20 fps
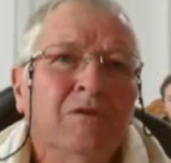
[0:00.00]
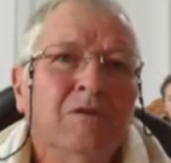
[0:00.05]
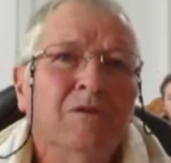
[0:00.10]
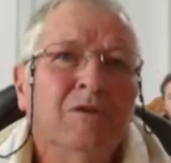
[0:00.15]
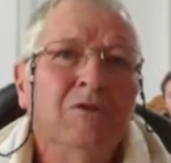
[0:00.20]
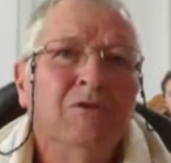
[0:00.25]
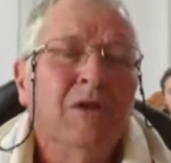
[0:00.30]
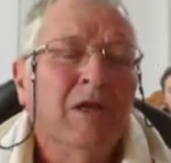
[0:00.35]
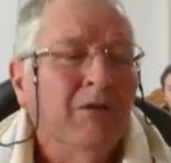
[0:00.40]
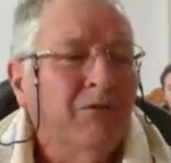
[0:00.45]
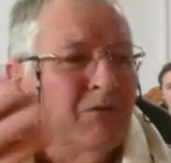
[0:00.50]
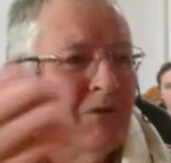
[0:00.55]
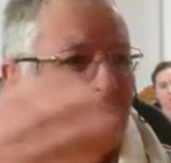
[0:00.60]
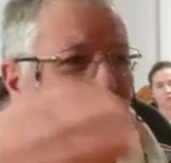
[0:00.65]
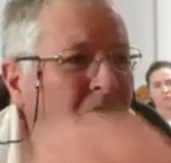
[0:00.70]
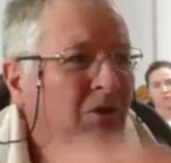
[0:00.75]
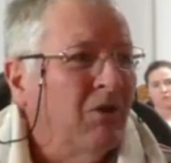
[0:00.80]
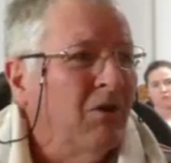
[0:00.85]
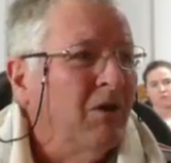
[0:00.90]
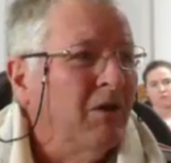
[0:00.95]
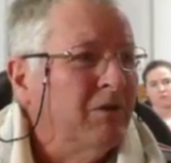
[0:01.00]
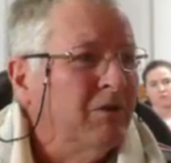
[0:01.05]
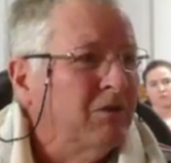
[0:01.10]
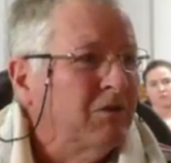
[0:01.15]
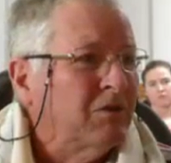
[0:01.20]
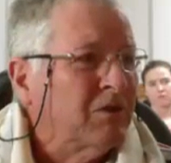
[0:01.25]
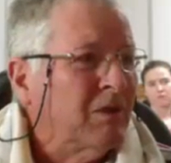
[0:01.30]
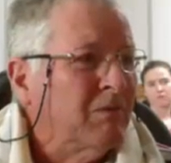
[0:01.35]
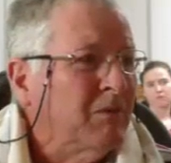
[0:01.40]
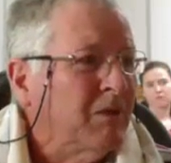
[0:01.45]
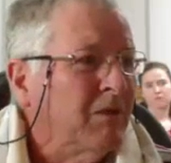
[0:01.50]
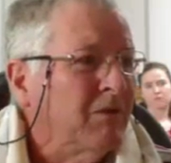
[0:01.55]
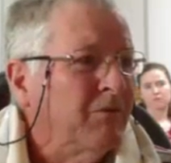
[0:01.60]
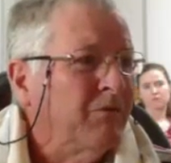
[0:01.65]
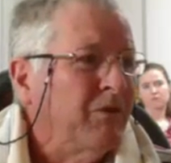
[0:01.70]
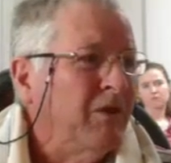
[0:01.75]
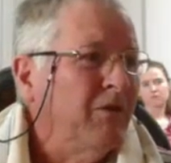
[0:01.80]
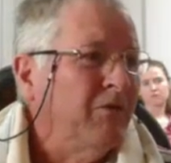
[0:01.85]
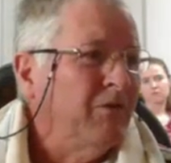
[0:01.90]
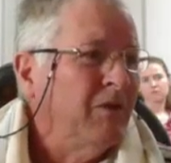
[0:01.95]
you have to die to someone.
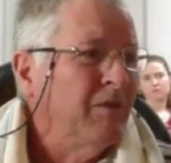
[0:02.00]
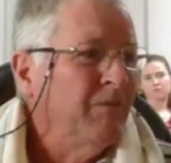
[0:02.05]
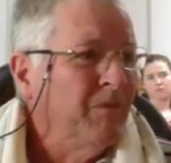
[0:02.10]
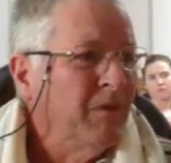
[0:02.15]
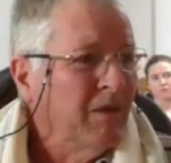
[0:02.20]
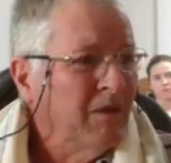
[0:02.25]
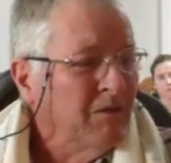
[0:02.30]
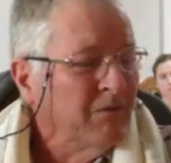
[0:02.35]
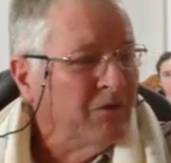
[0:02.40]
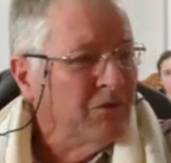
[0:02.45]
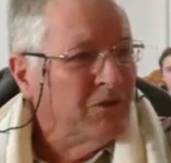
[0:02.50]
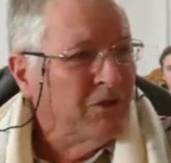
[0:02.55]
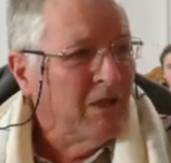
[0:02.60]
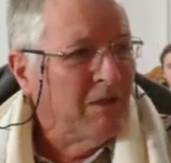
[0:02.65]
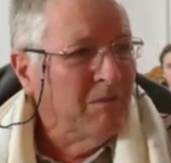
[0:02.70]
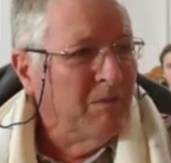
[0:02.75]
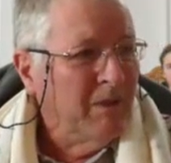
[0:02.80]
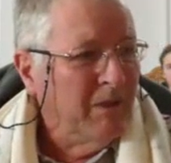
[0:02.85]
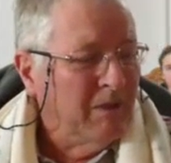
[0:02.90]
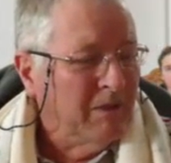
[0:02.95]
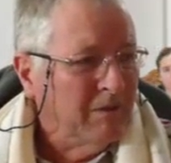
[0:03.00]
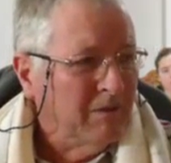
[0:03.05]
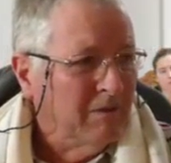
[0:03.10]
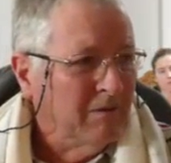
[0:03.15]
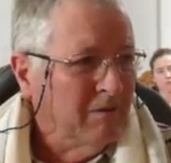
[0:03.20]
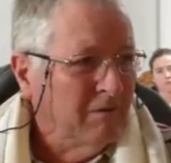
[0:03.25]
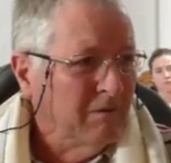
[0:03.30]
If, if for Charmaine,